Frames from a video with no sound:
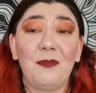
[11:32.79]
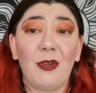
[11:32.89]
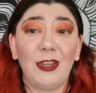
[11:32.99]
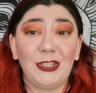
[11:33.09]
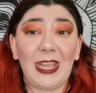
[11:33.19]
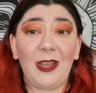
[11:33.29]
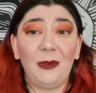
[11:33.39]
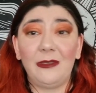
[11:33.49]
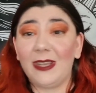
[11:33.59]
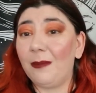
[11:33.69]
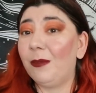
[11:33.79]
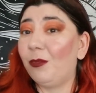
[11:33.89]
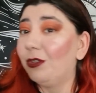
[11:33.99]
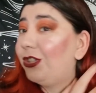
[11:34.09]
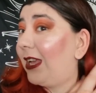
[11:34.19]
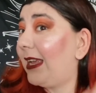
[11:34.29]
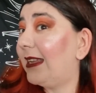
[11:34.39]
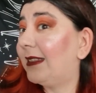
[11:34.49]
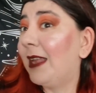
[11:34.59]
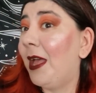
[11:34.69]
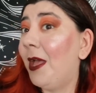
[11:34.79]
branch out with a couple more shades.